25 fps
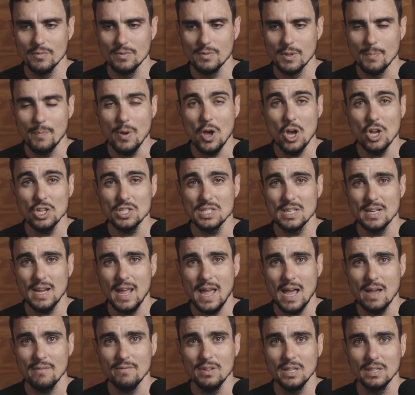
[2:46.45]
the person
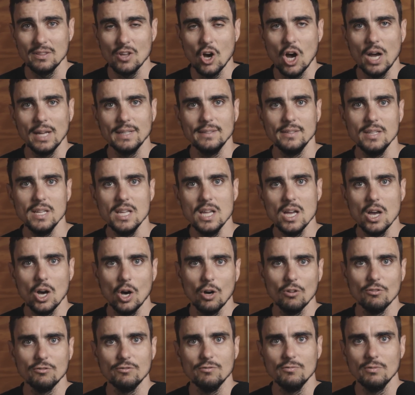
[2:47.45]
having the idea
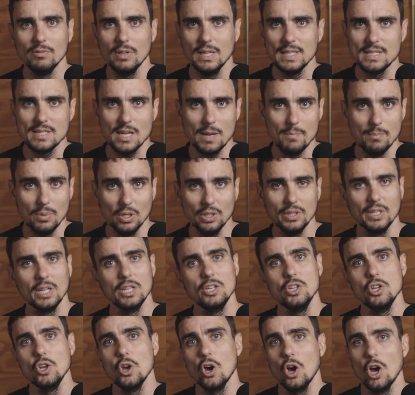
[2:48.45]
of, let's say, building
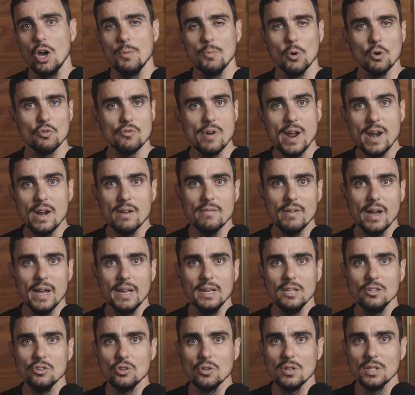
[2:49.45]
a new home or
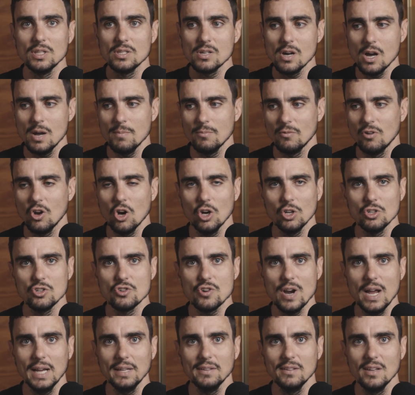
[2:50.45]
renovating to the time
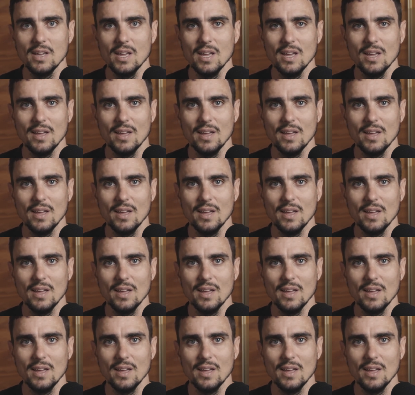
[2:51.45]
contract,